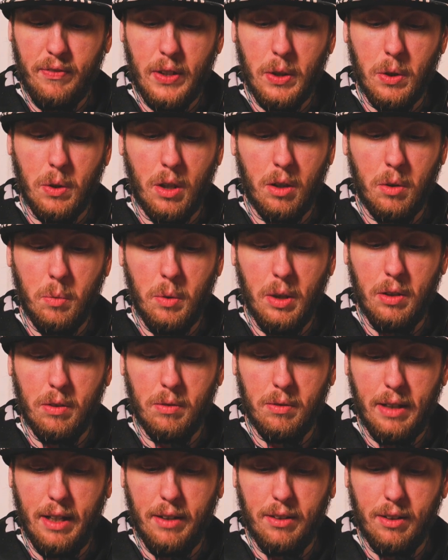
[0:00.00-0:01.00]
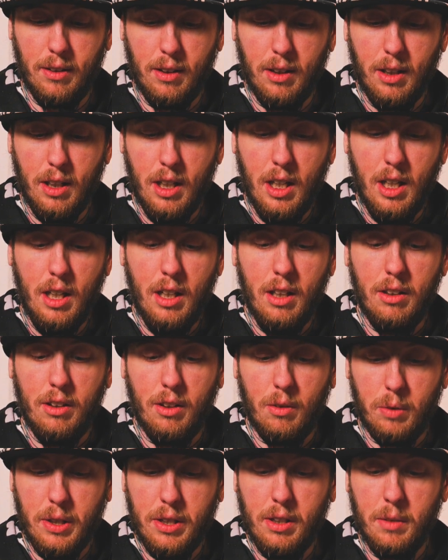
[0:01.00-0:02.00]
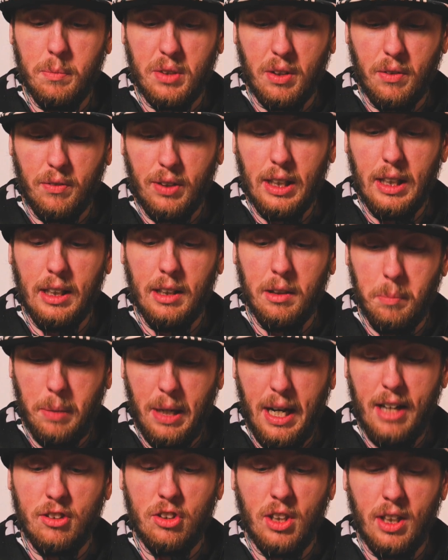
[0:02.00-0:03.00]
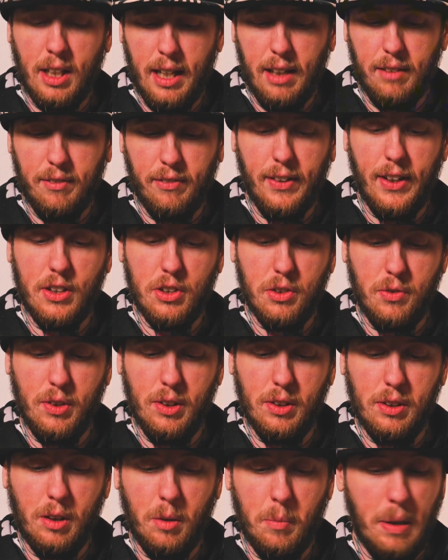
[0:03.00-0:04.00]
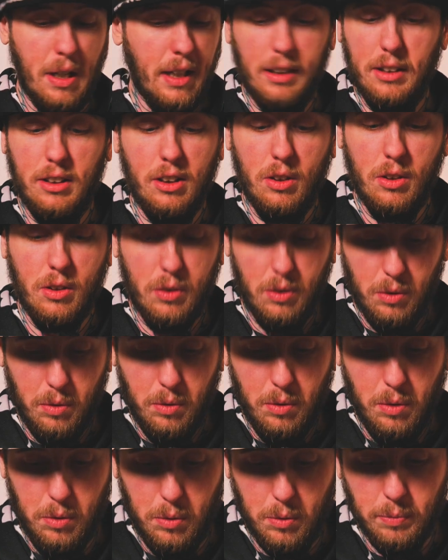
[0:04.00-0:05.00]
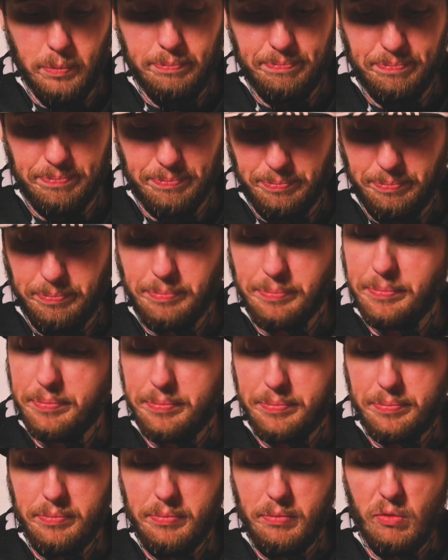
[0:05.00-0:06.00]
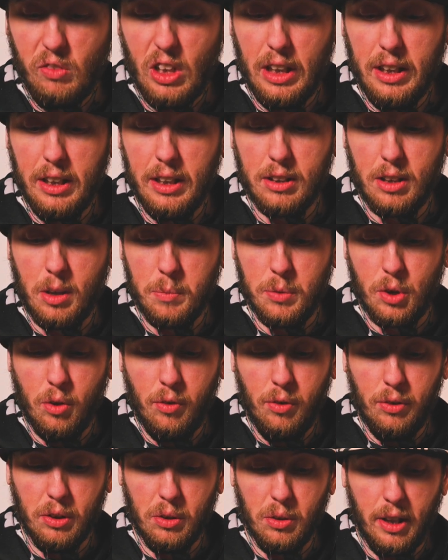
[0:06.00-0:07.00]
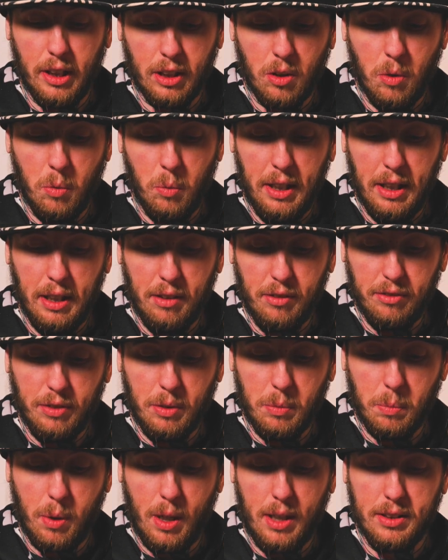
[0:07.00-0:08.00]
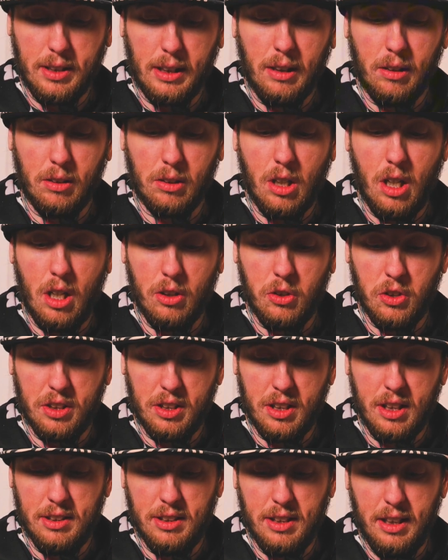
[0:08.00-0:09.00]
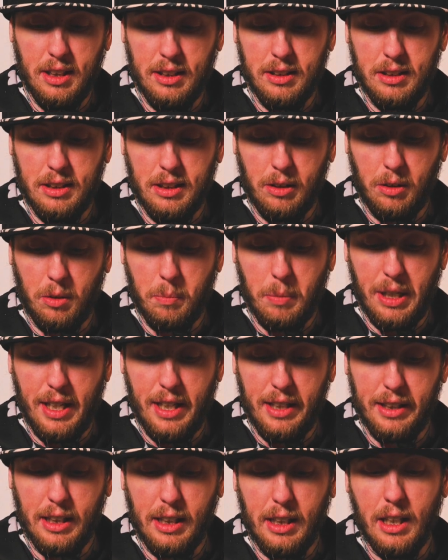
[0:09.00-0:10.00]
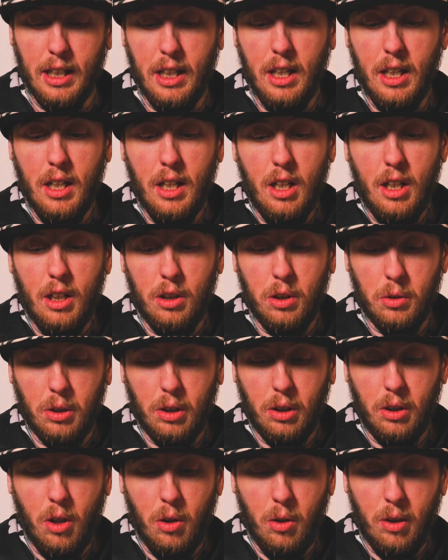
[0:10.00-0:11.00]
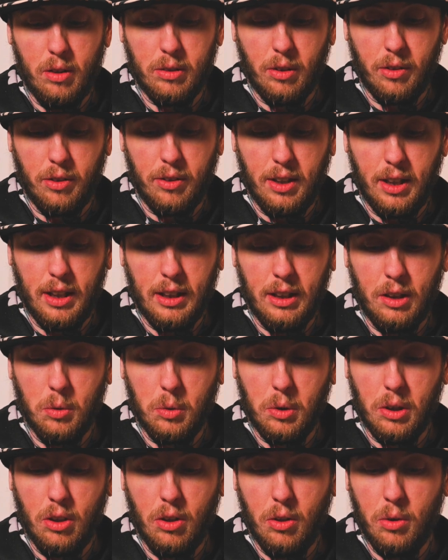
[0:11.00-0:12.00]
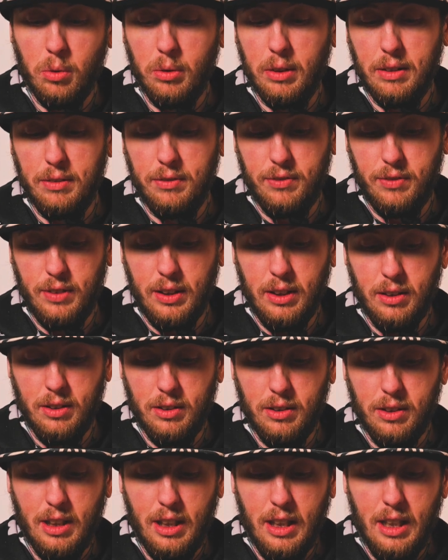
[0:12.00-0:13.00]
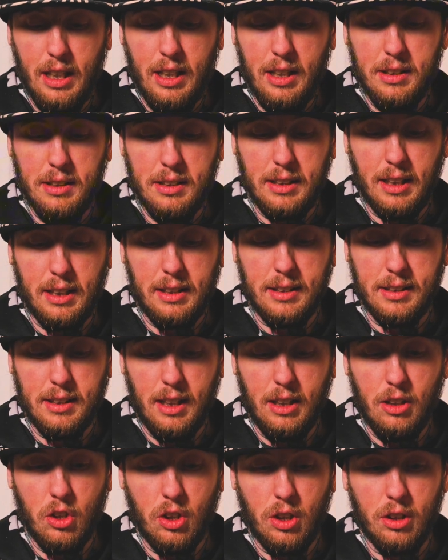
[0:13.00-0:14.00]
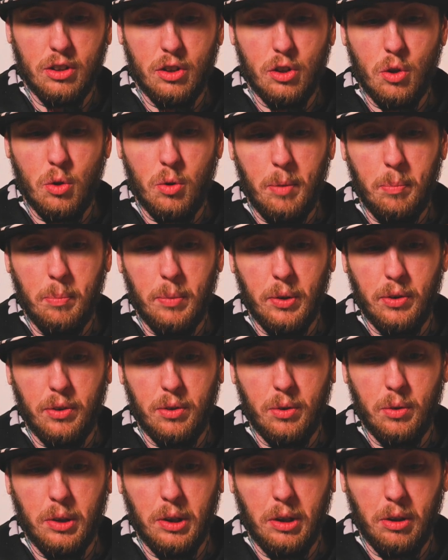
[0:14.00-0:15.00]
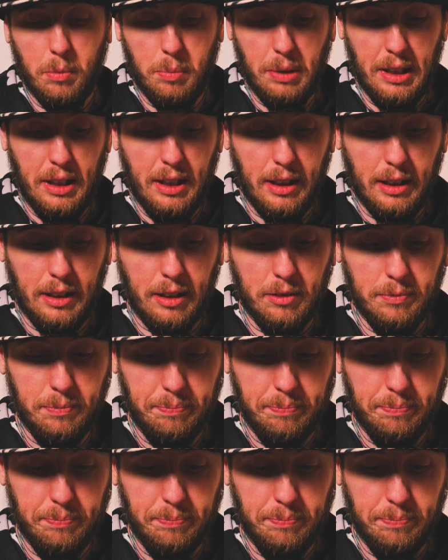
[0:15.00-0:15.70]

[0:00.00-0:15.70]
Or, well, rather, the rhythms of heat and passion and flesh fill your mind. Woo. It comes over you like a wave, pressing your consciousness into your body. You can no longer think, you can only feel. Sensations tremble through your being.